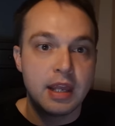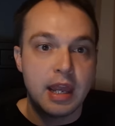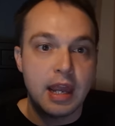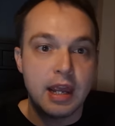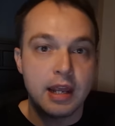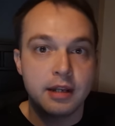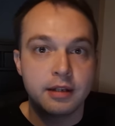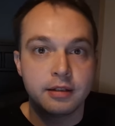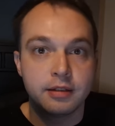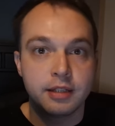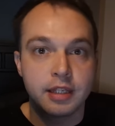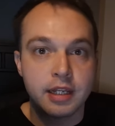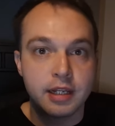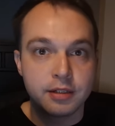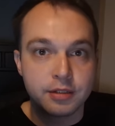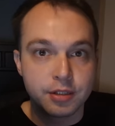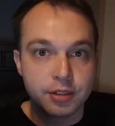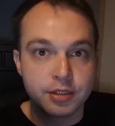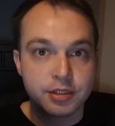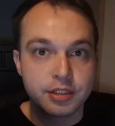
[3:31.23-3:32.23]
and the
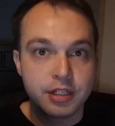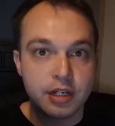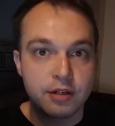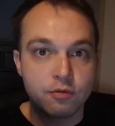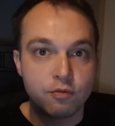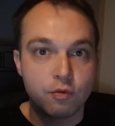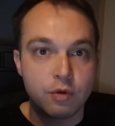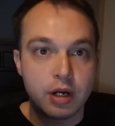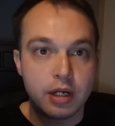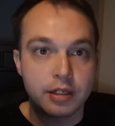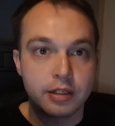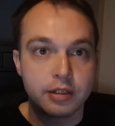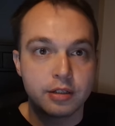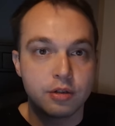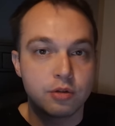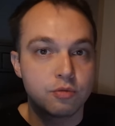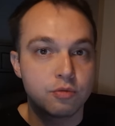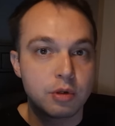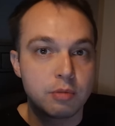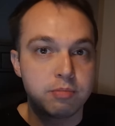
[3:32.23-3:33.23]
intern didn't want to
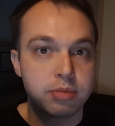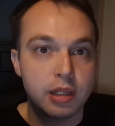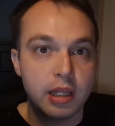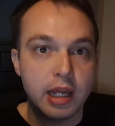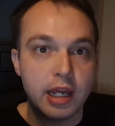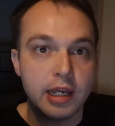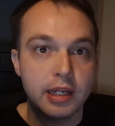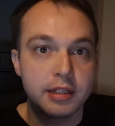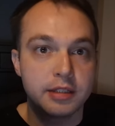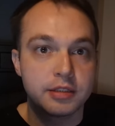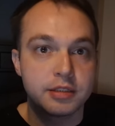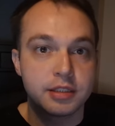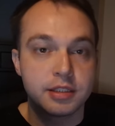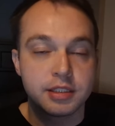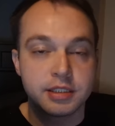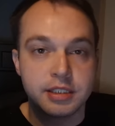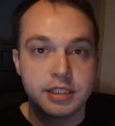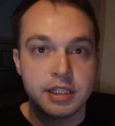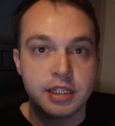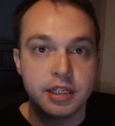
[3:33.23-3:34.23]
reply to the
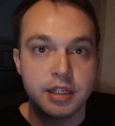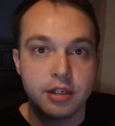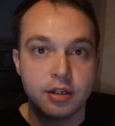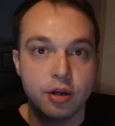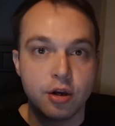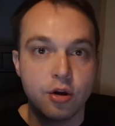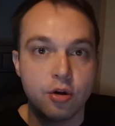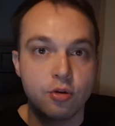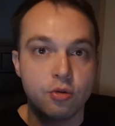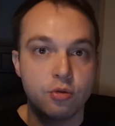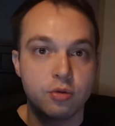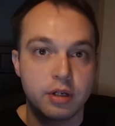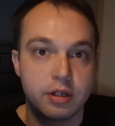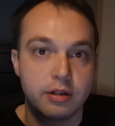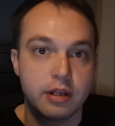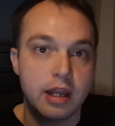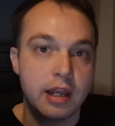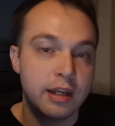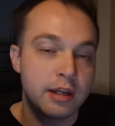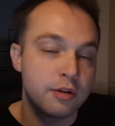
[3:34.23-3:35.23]
CEO
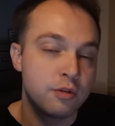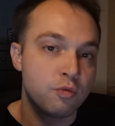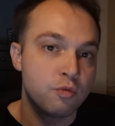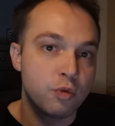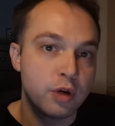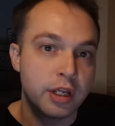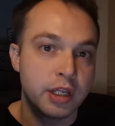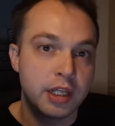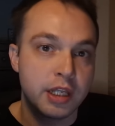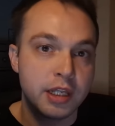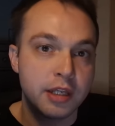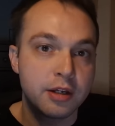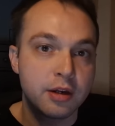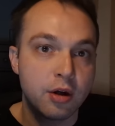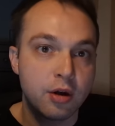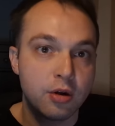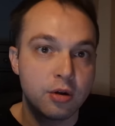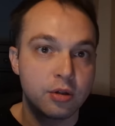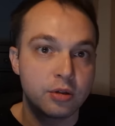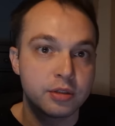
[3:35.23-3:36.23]
in what he
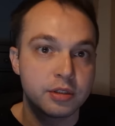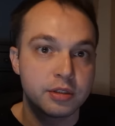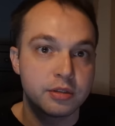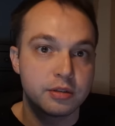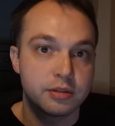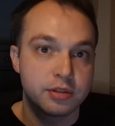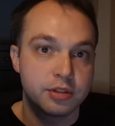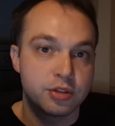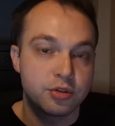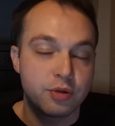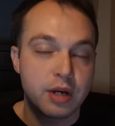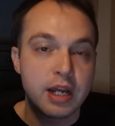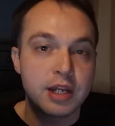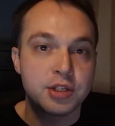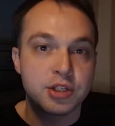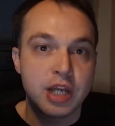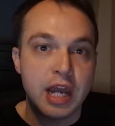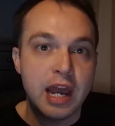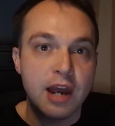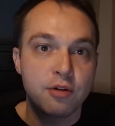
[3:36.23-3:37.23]
called
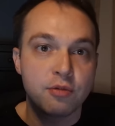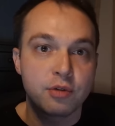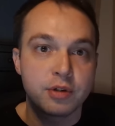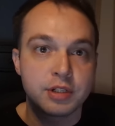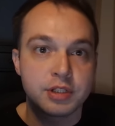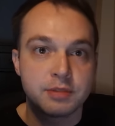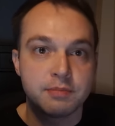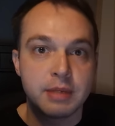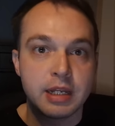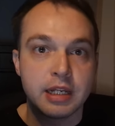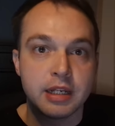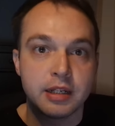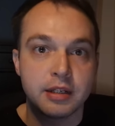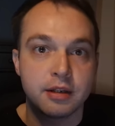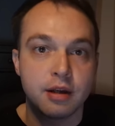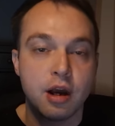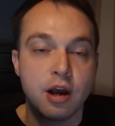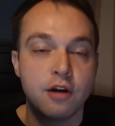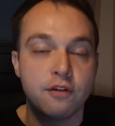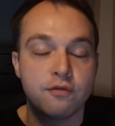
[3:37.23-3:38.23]
strange hours,
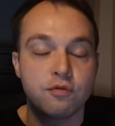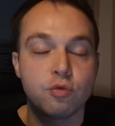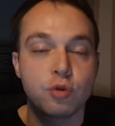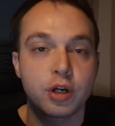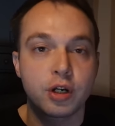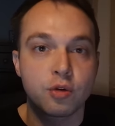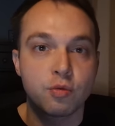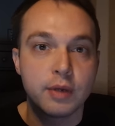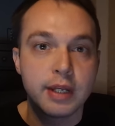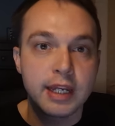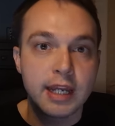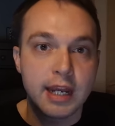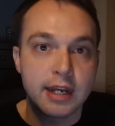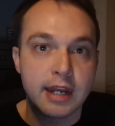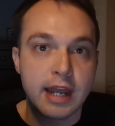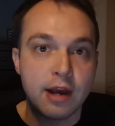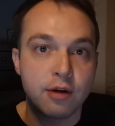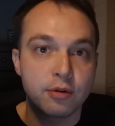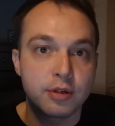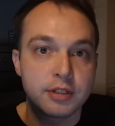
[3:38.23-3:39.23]
meaning off work
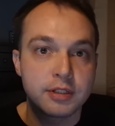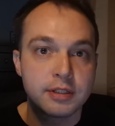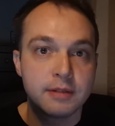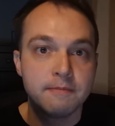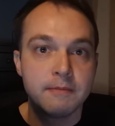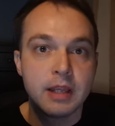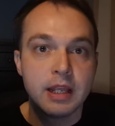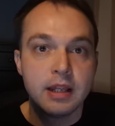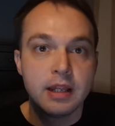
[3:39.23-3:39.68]
weekend hours.